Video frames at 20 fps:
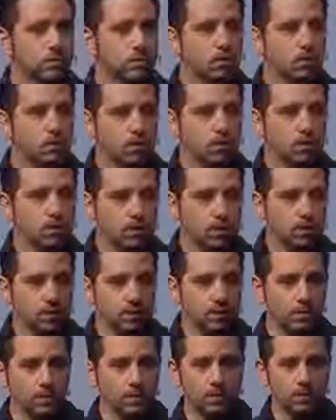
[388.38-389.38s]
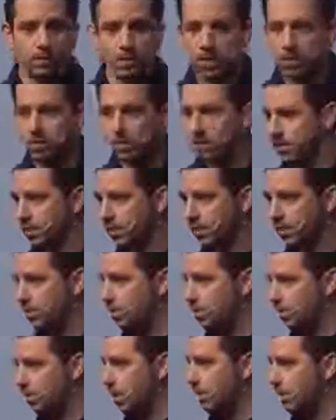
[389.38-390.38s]
When you look at me, you probably
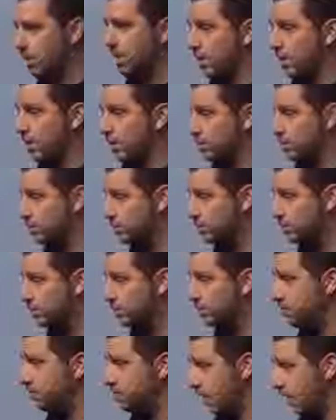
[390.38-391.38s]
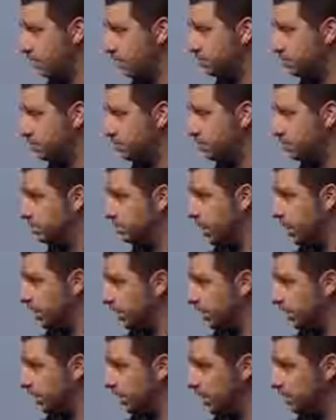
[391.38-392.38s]
think I'm about 6'5". I
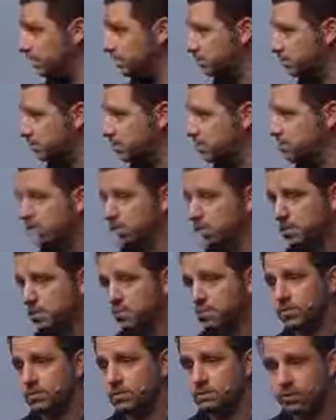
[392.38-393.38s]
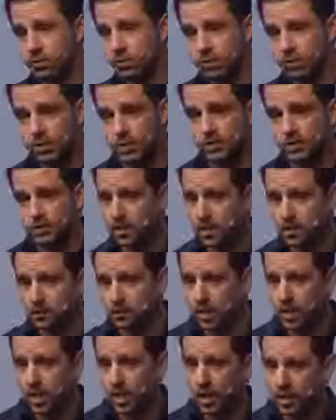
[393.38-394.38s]
know that. But the truth is,
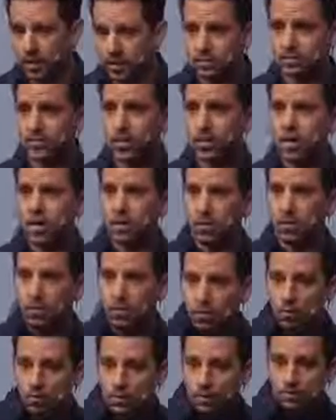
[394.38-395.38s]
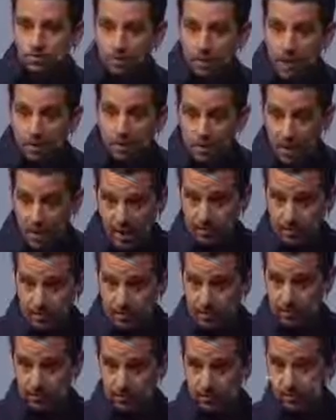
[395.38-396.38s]
I'm not. I'm only
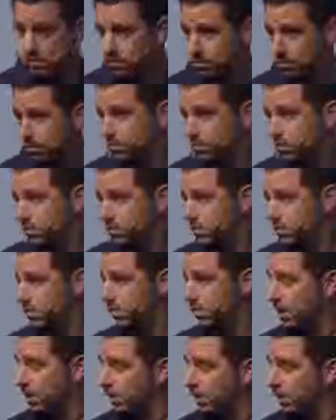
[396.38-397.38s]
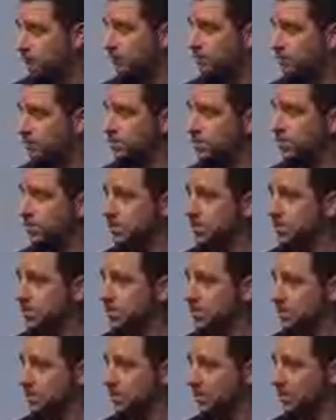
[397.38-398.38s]
5'8". I know, it's
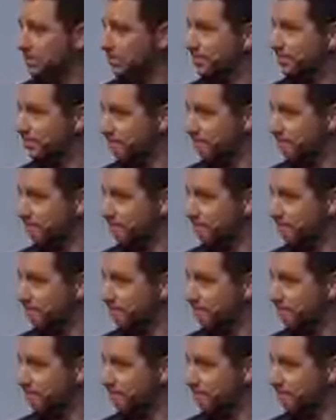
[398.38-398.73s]
shocking.